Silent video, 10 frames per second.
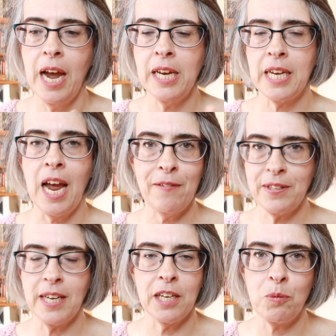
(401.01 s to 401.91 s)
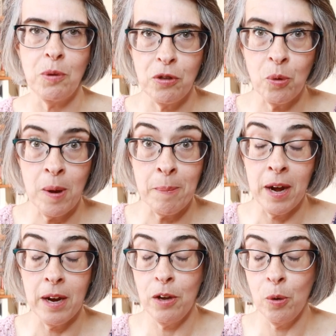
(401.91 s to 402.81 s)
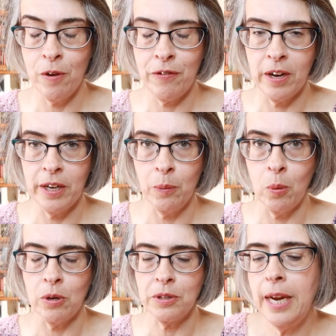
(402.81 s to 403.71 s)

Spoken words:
and to have sex with whoever he wants.